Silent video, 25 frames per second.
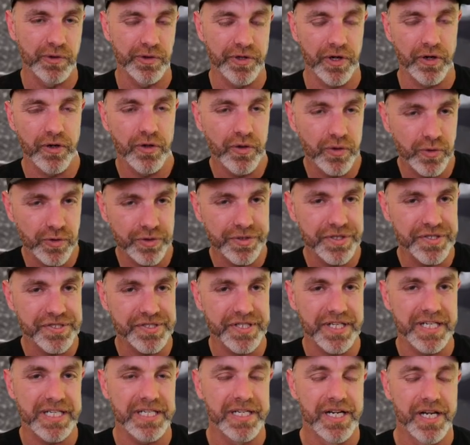Auto. Good to
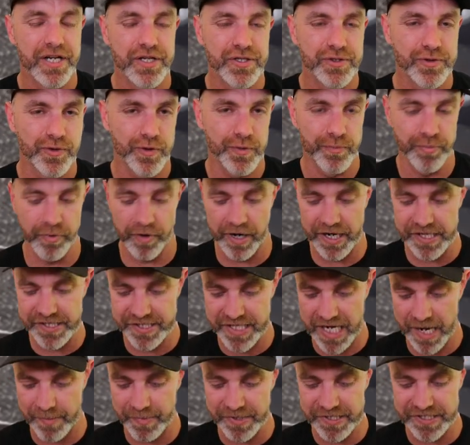see two brands
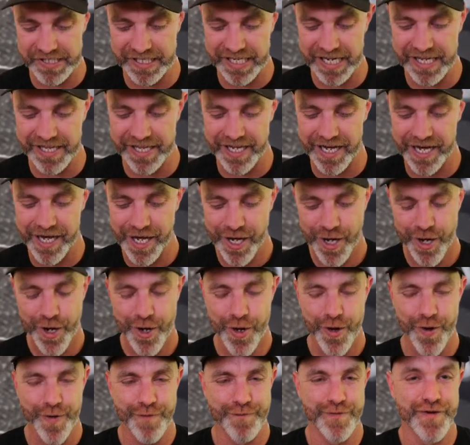coming together.
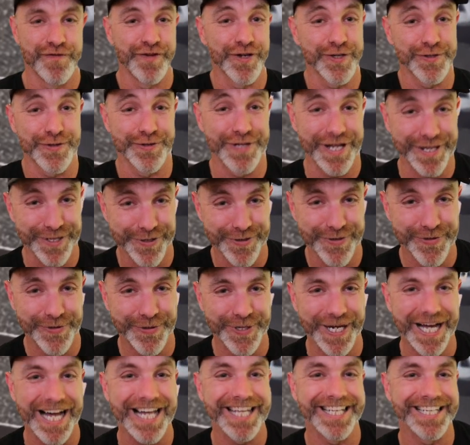Moving on to another cool
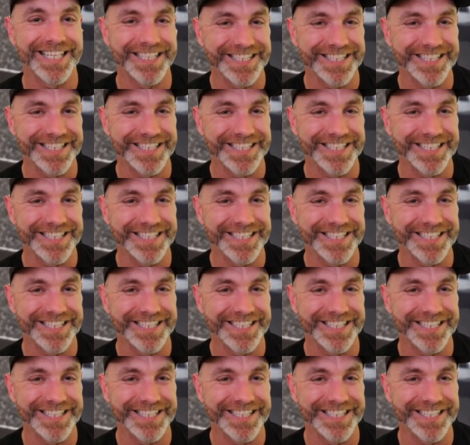car, the